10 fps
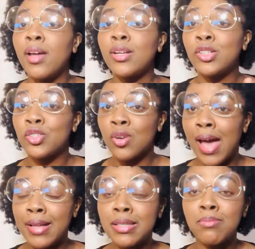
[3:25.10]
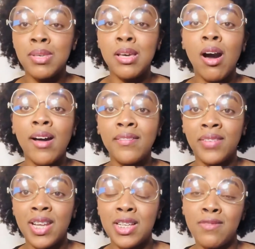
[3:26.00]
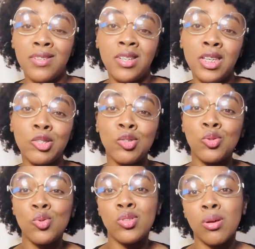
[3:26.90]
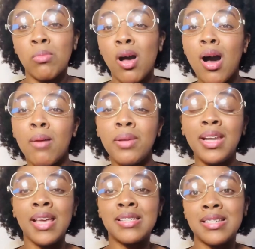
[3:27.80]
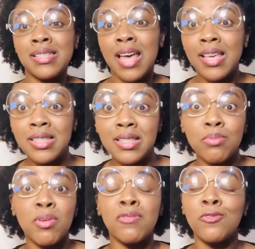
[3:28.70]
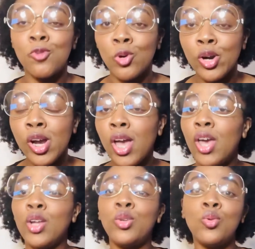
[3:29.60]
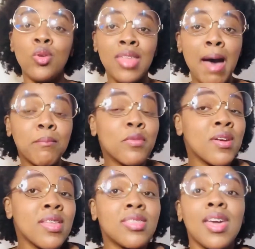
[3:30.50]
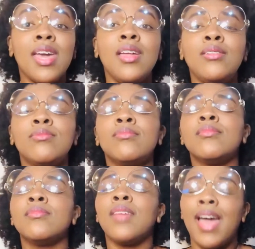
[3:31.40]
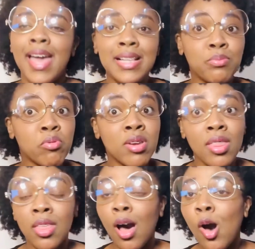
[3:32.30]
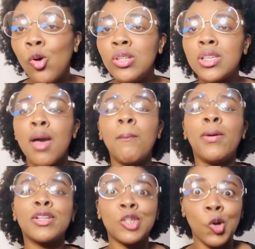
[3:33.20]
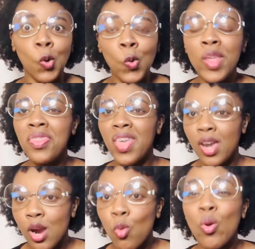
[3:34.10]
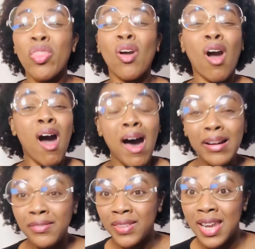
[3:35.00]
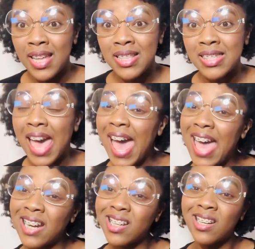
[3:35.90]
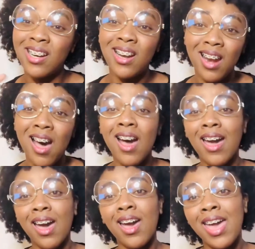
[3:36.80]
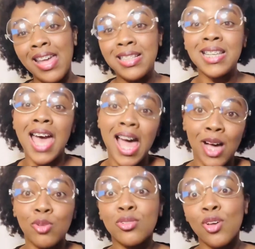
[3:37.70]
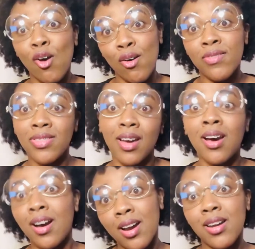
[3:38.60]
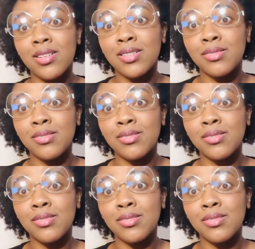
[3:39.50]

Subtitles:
try to be confident. If you need to do some calming exercises before, do that. Breathe in and breathe out, but go in there with confidence and knock it out of the cart.